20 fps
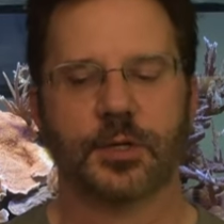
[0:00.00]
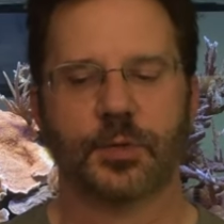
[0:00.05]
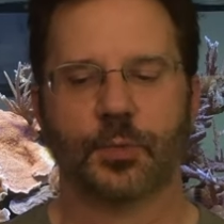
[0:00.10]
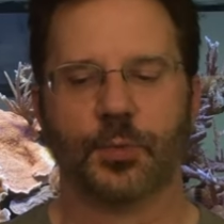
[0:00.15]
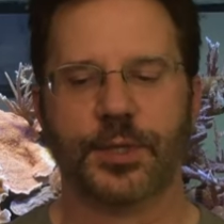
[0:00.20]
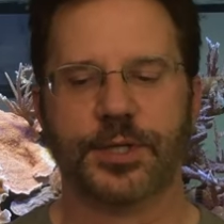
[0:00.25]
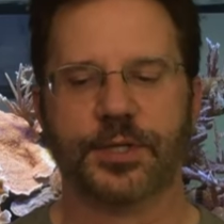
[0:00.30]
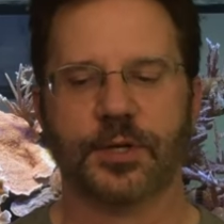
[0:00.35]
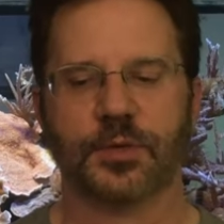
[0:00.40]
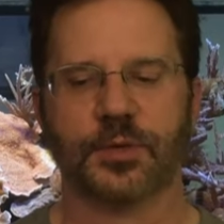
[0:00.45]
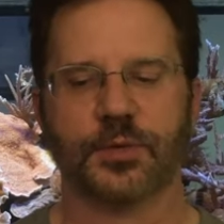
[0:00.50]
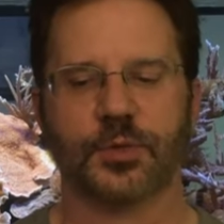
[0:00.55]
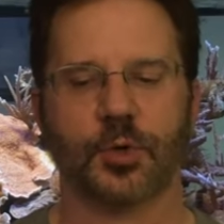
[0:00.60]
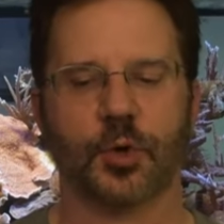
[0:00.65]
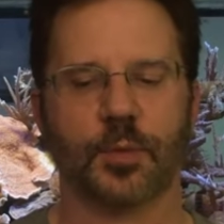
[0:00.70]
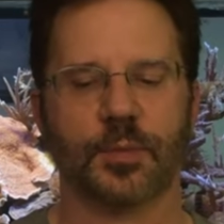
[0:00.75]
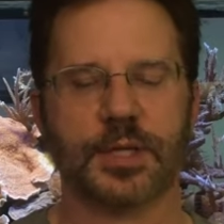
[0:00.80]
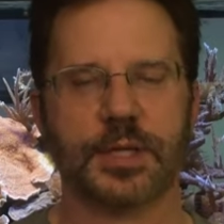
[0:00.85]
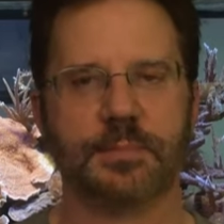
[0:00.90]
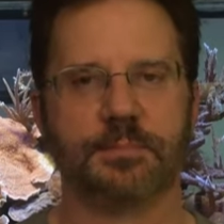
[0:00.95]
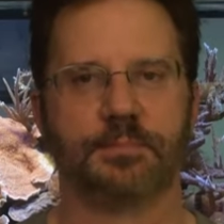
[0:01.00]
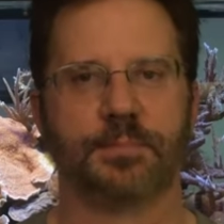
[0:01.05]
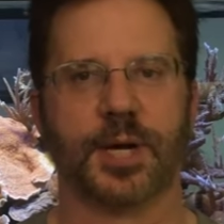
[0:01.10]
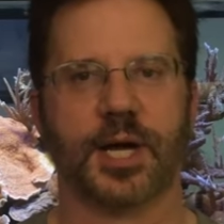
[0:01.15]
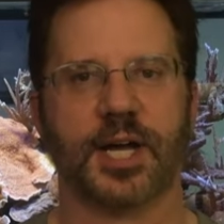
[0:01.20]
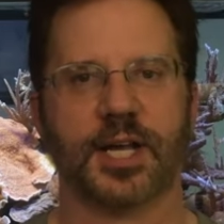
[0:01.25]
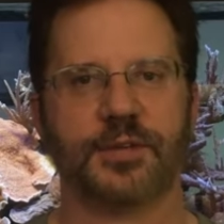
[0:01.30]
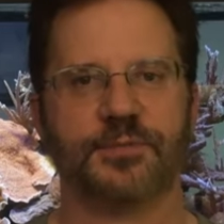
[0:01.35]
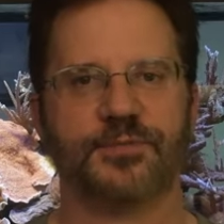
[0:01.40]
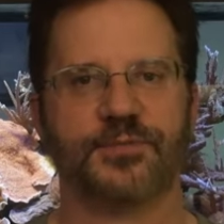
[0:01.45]
We don't normally
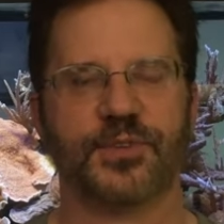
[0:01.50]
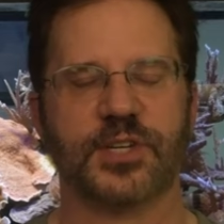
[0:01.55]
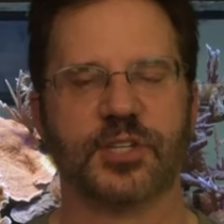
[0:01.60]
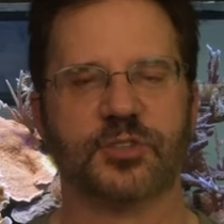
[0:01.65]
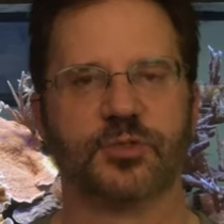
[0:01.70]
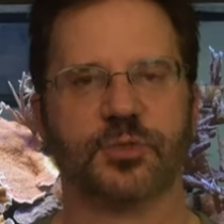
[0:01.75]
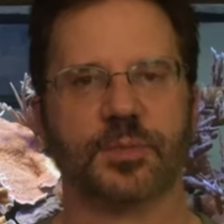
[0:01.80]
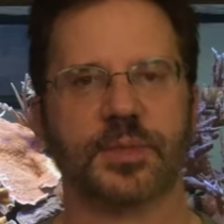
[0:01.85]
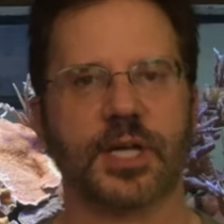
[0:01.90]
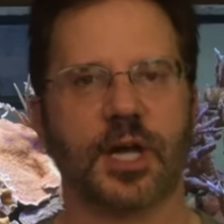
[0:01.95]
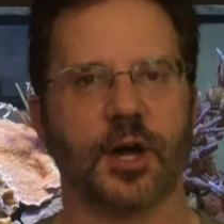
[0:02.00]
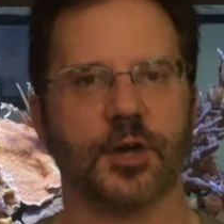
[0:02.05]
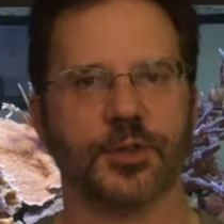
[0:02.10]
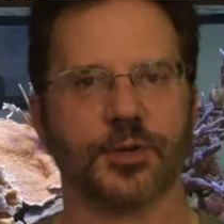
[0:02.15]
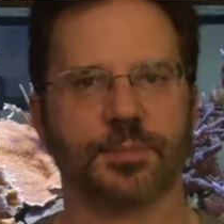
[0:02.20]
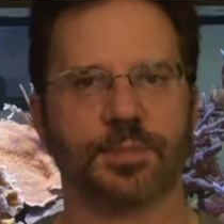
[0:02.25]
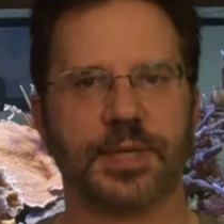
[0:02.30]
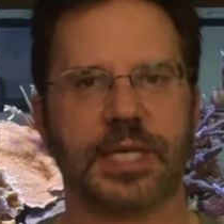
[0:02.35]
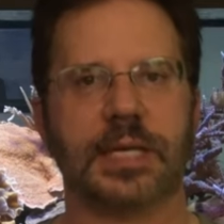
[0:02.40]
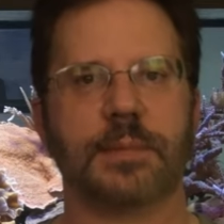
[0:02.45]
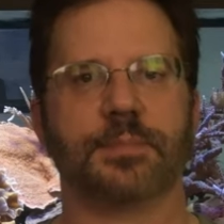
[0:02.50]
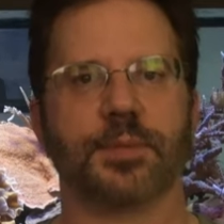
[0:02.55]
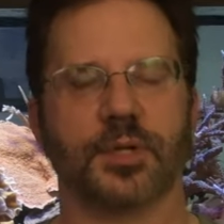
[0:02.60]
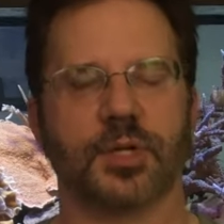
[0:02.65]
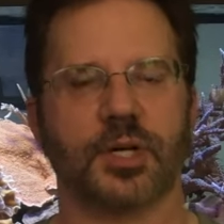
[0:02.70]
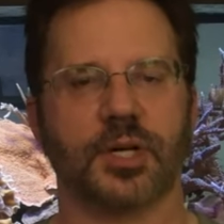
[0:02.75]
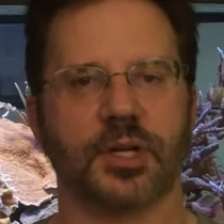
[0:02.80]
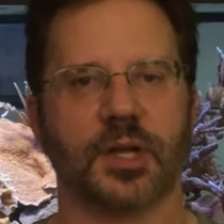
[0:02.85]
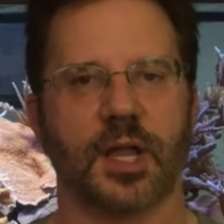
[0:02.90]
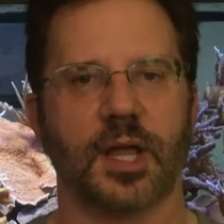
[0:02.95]
buy fish from other people
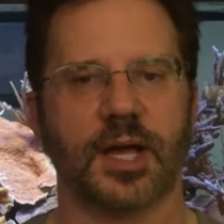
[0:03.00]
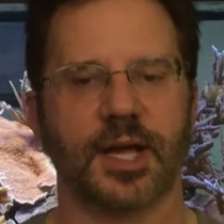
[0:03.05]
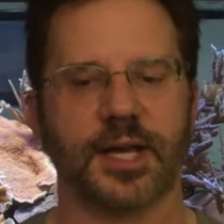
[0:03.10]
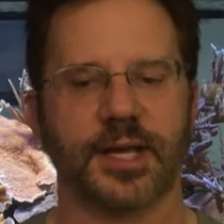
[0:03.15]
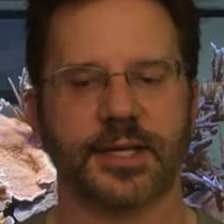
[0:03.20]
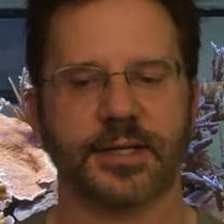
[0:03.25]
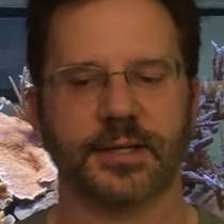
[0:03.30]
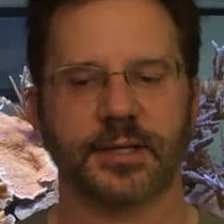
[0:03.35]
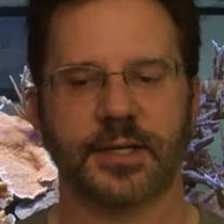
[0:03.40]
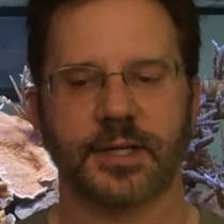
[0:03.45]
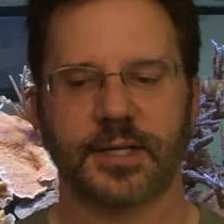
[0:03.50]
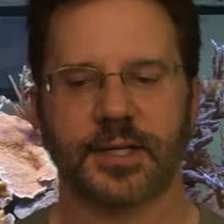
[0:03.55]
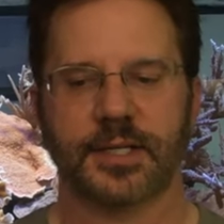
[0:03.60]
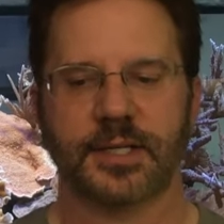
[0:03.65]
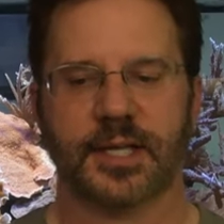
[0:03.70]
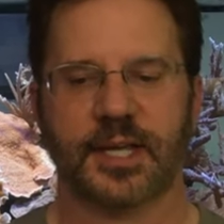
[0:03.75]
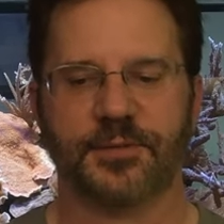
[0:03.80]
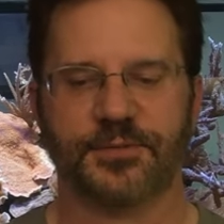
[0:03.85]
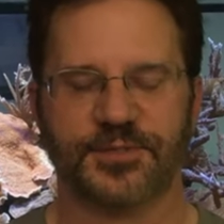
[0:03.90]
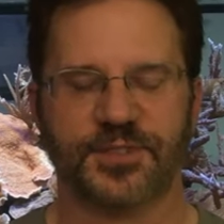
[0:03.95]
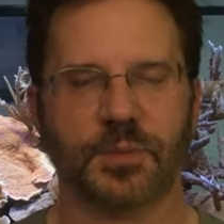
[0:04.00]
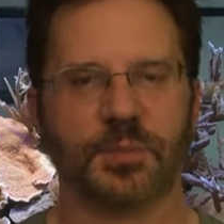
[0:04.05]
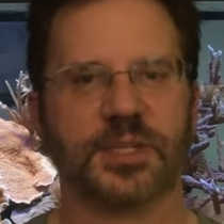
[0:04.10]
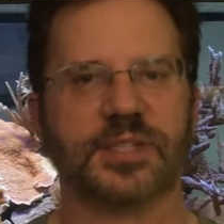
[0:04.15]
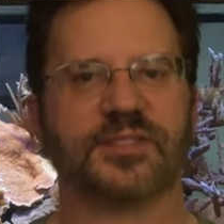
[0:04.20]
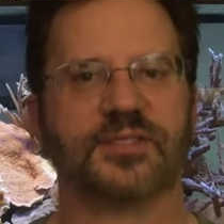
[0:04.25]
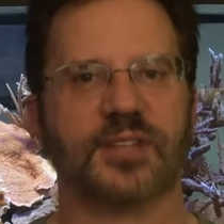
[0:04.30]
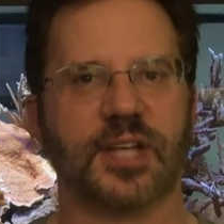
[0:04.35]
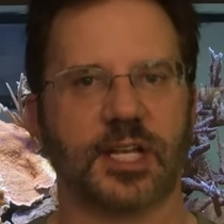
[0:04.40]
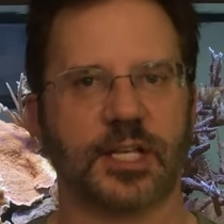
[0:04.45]
online. If
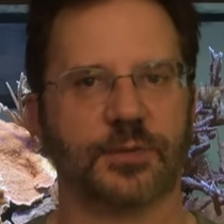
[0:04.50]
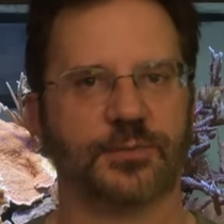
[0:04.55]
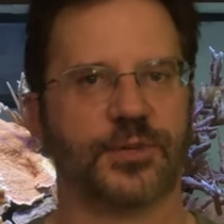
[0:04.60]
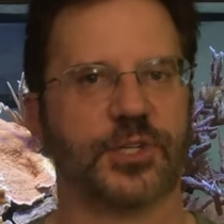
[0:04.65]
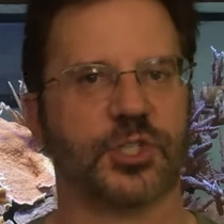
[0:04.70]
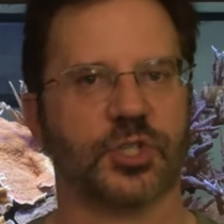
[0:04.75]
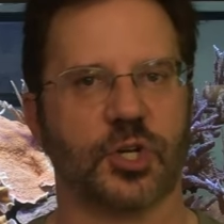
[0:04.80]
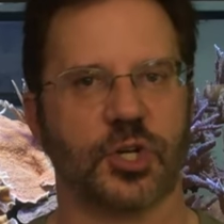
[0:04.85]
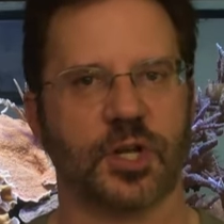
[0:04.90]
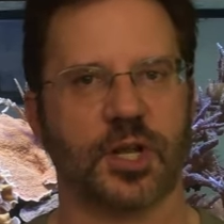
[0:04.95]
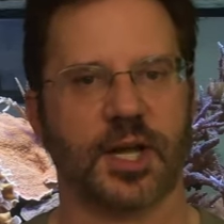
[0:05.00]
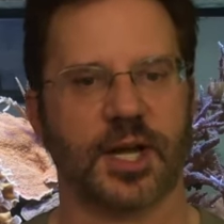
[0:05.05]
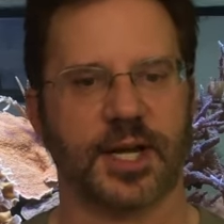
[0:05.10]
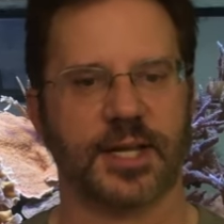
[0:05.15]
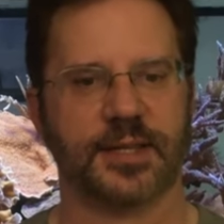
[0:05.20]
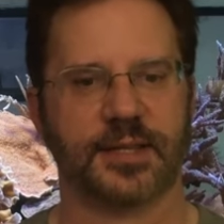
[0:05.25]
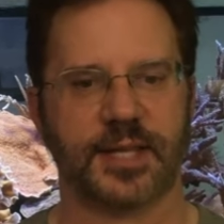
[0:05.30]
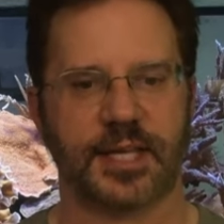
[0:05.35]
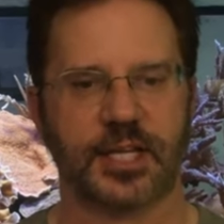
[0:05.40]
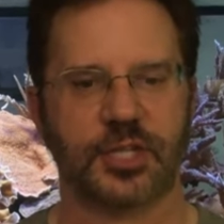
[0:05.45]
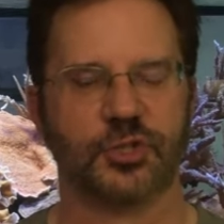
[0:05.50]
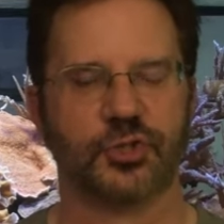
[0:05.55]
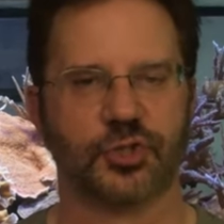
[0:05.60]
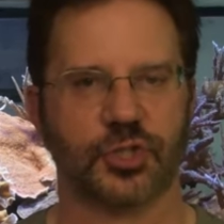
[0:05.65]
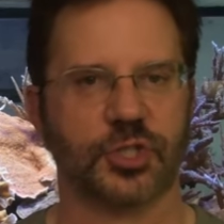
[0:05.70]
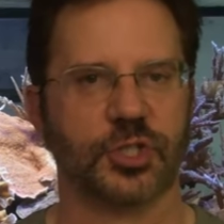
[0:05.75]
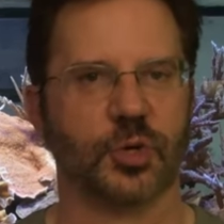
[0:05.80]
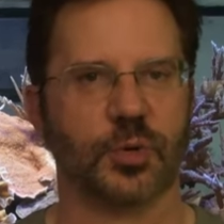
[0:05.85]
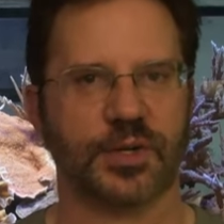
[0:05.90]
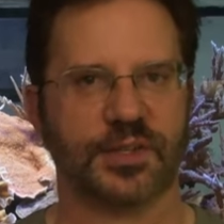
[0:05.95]
someone's selling fish online, they
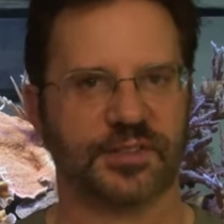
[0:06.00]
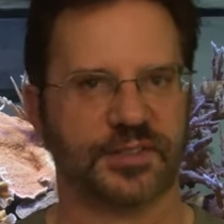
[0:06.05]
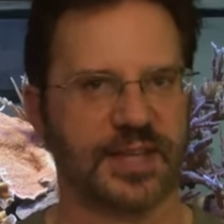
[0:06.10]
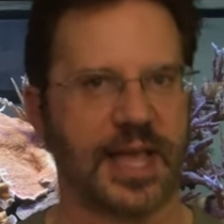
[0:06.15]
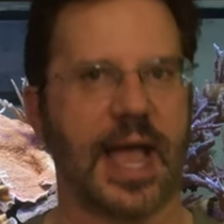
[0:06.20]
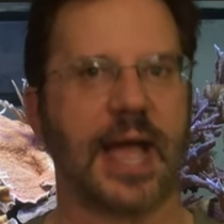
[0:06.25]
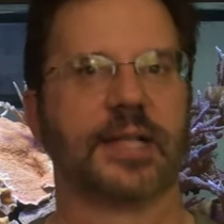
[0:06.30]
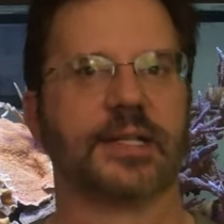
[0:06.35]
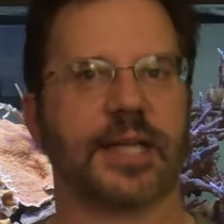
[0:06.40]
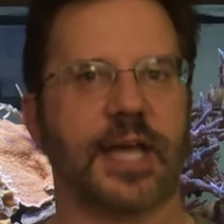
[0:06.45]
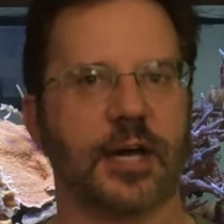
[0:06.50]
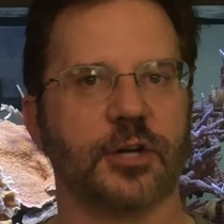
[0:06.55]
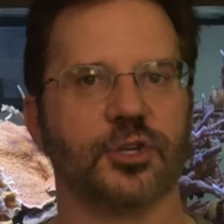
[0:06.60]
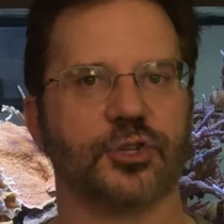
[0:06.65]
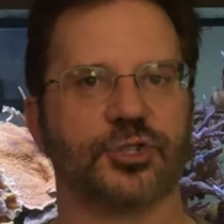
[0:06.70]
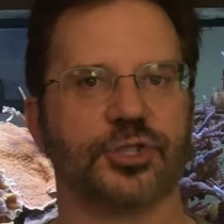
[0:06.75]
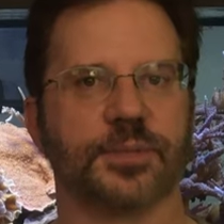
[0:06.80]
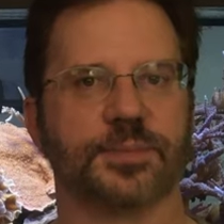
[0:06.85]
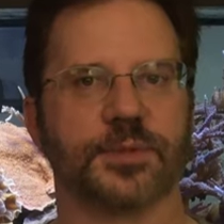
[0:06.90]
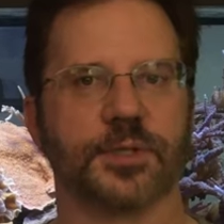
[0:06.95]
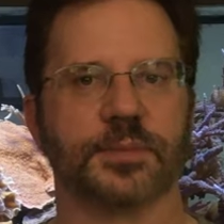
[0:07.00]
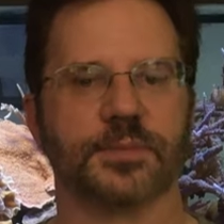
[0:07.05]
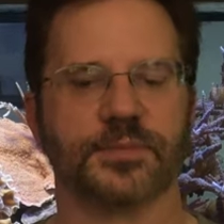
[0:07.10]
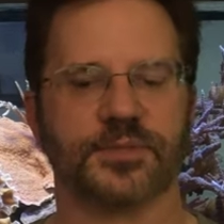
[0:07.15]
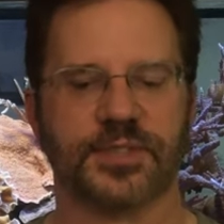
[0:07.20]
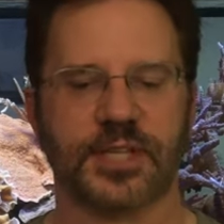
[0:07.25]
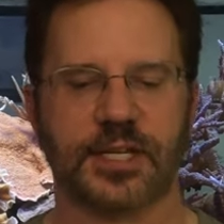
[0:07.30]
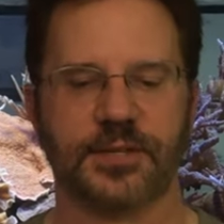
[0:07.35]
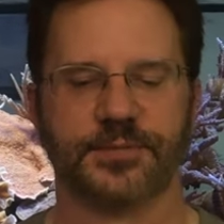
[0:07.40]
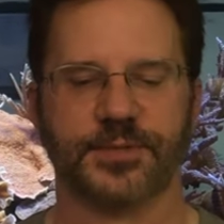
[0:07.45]
should know exactly how to ship them
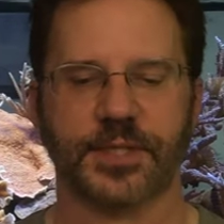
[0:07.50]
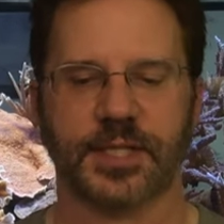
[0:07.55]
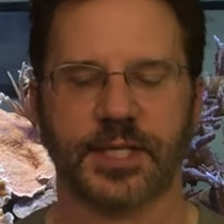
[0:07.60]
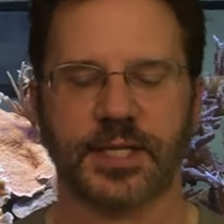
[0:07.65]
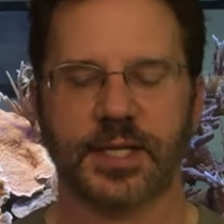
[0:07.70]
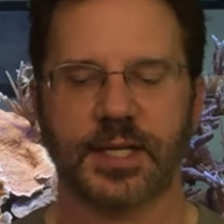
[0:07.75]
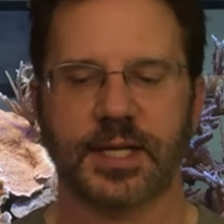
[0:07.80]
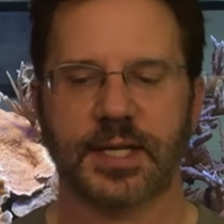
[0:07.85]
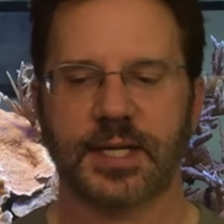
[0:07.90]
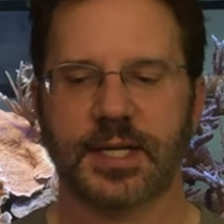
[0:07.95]
safely.